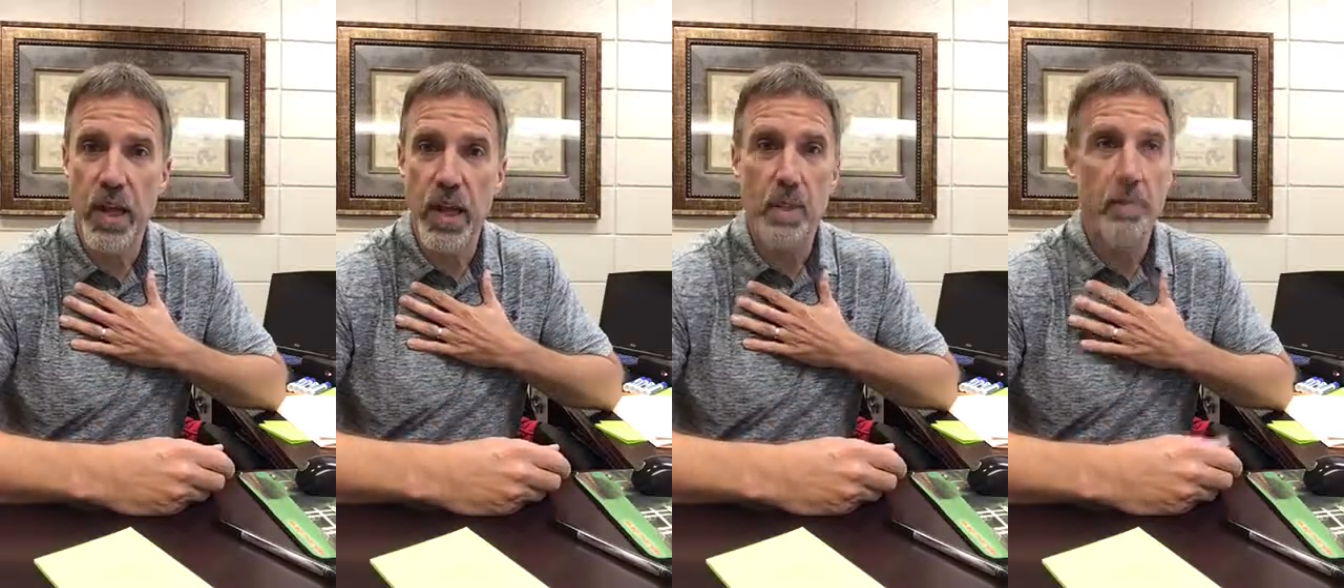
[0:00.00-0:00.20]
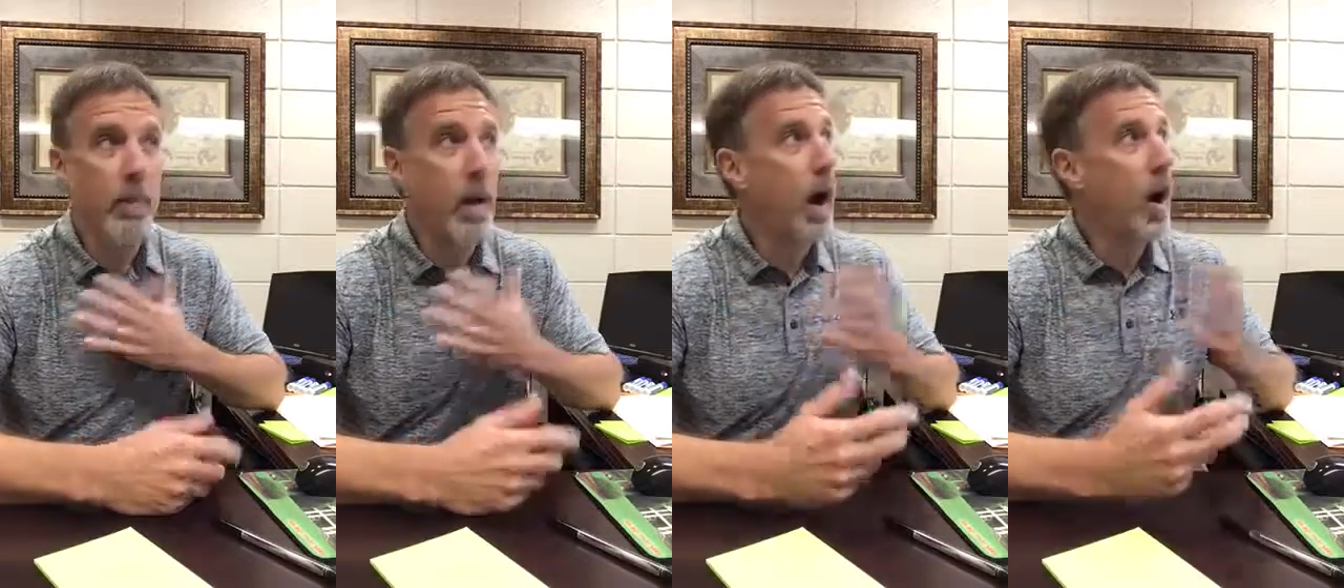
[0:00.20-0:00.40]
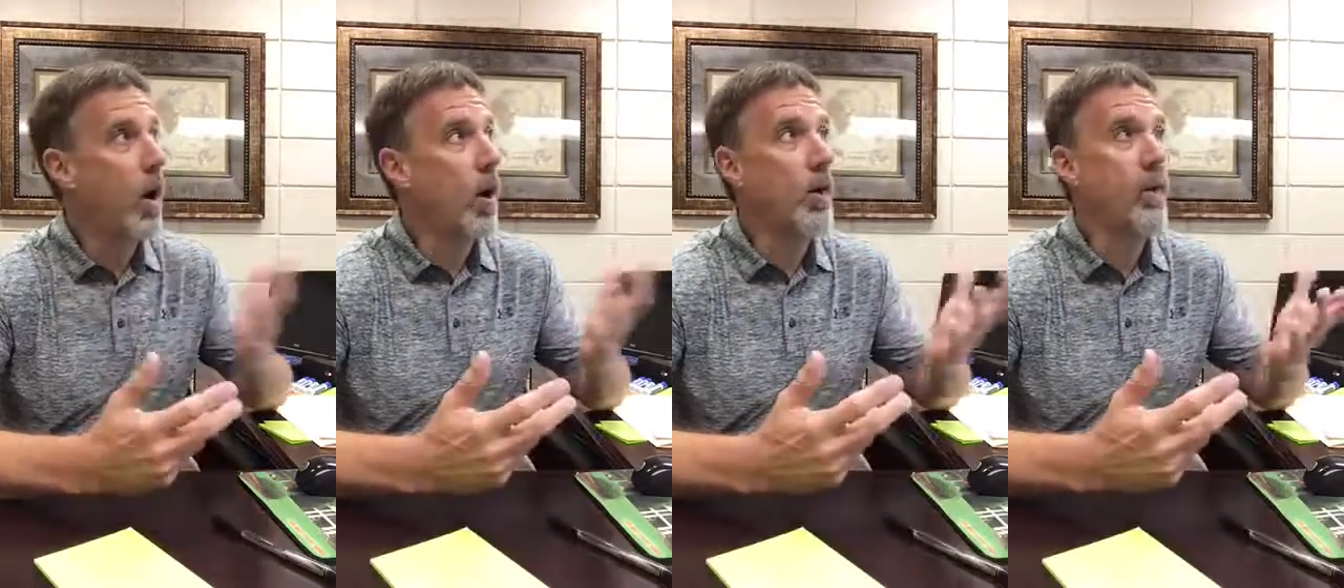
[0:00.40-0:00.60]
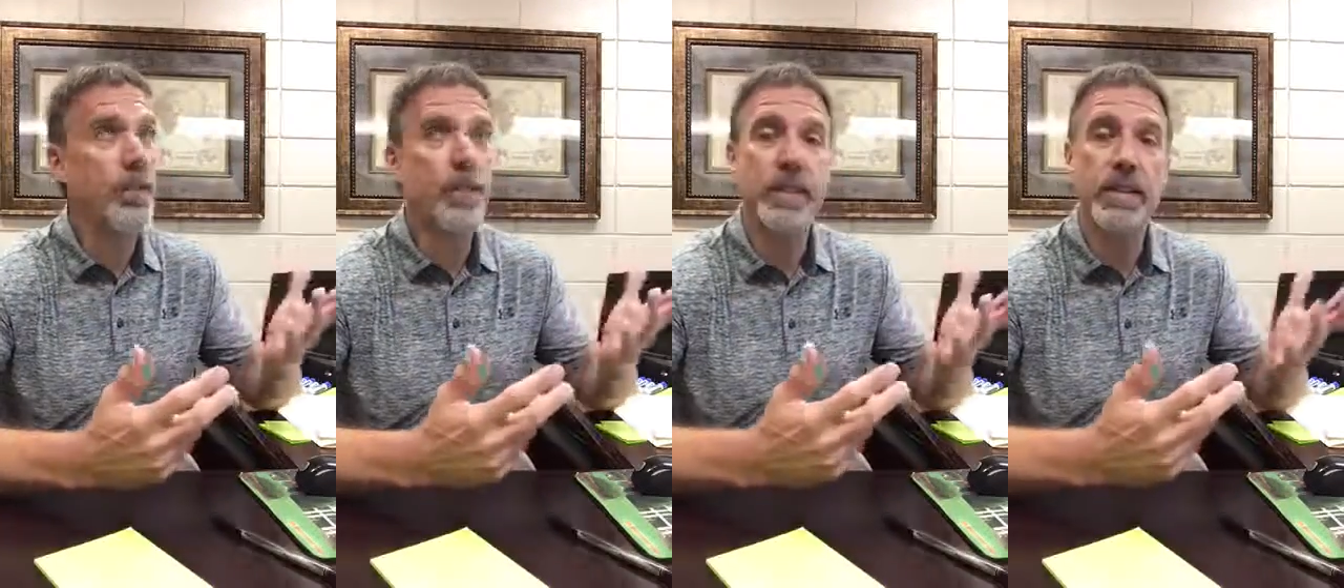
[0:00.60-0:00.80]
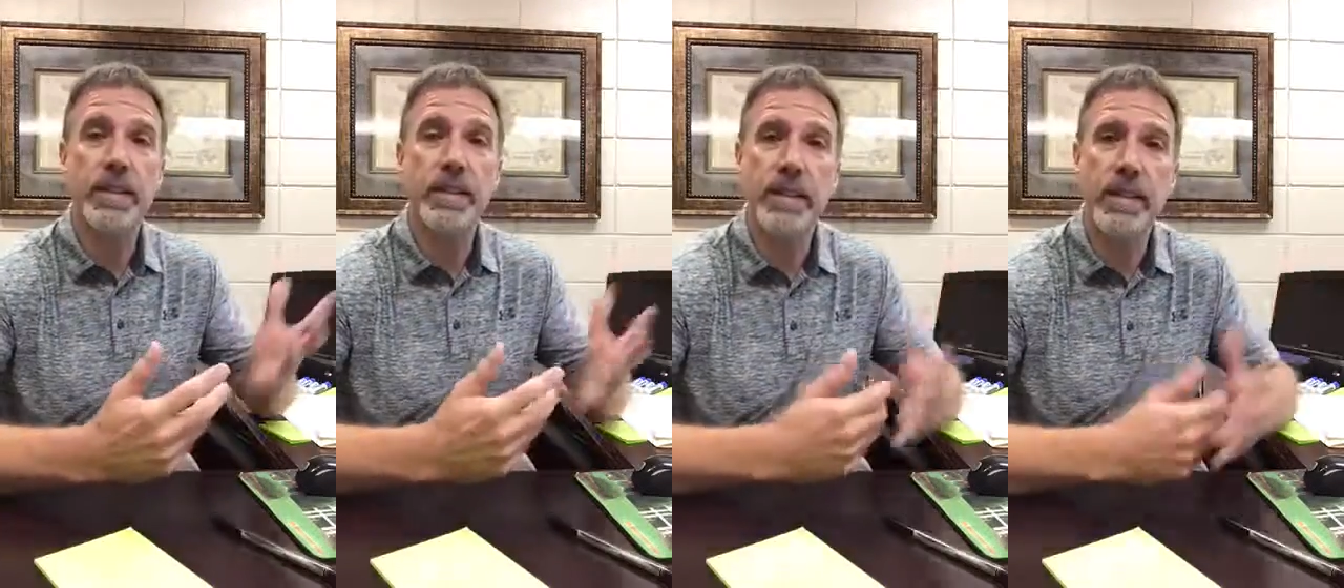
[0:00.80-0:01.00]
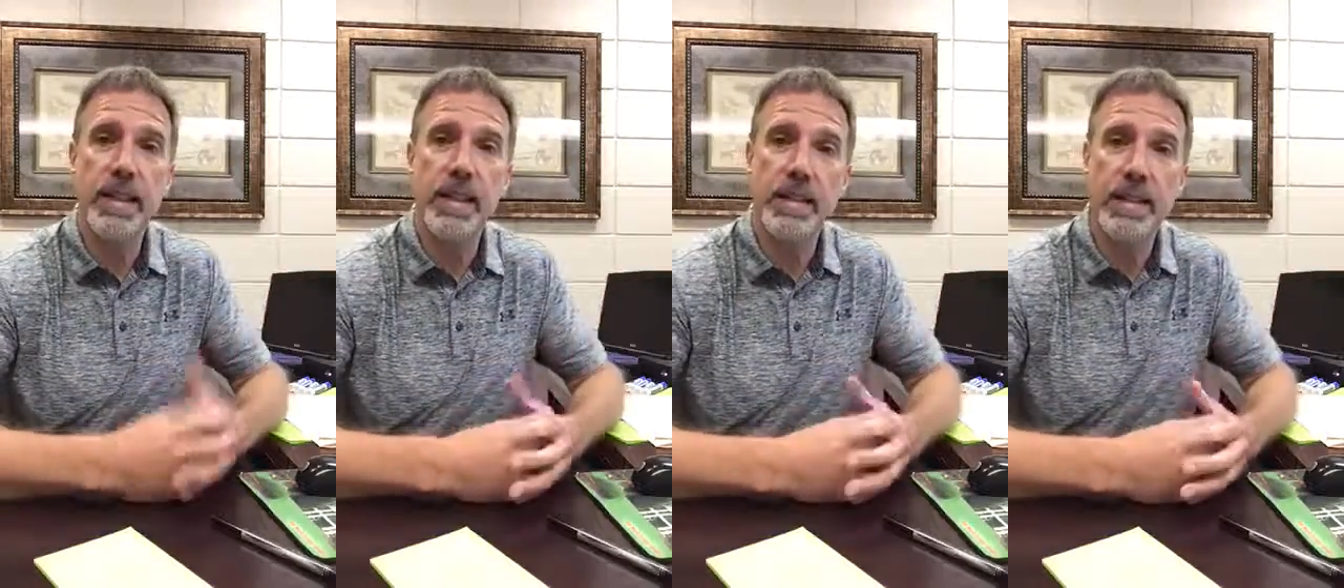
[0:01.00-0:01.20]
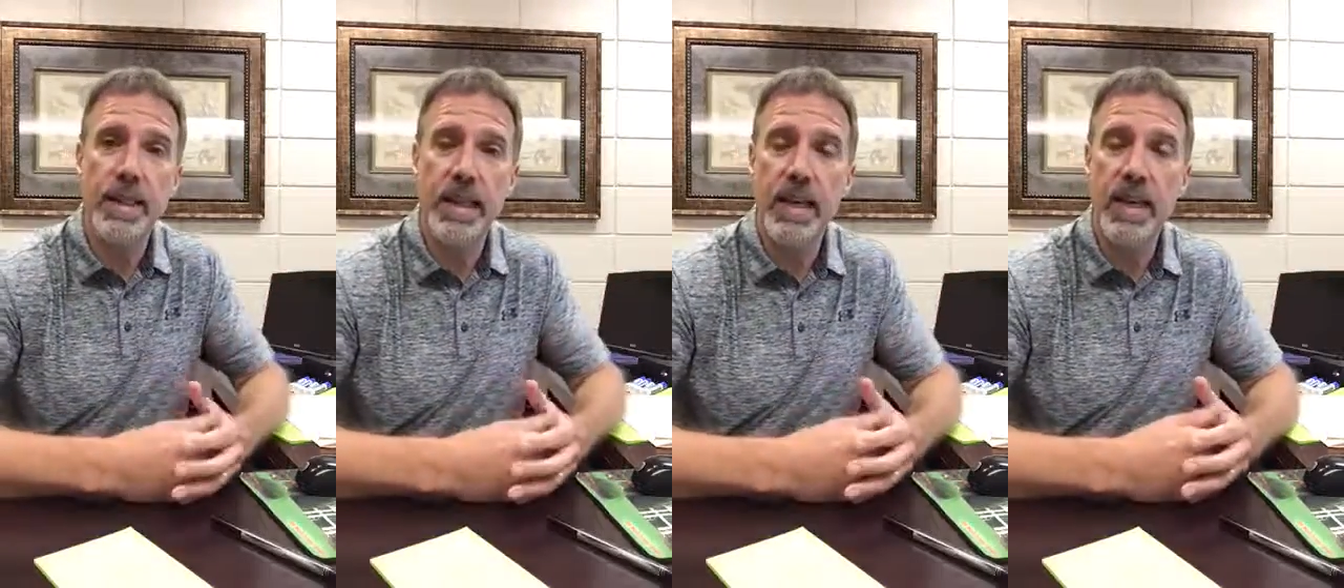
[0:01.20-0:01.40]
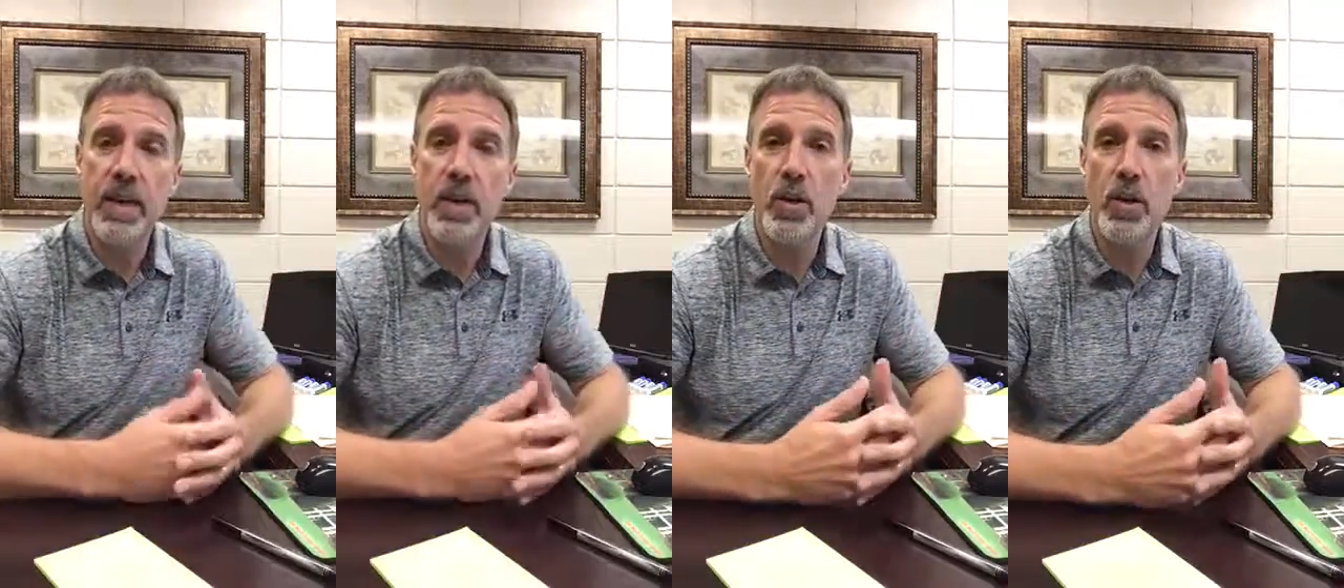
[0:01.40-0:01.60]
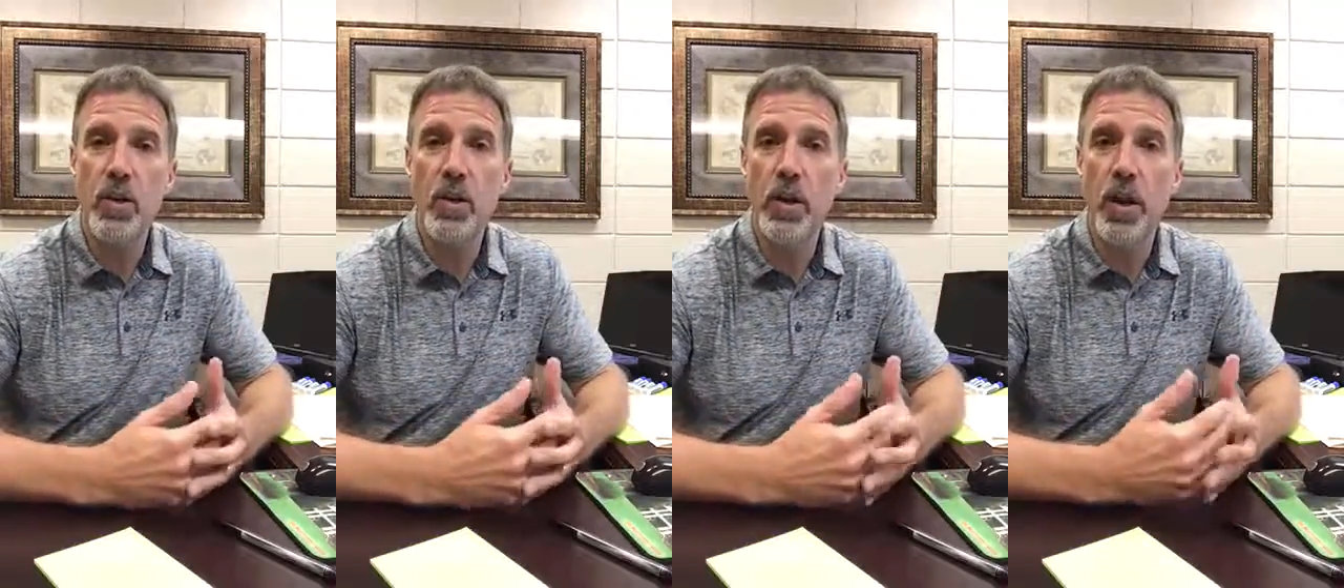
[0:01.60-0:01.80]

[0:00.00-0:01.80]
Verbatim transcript: My office is here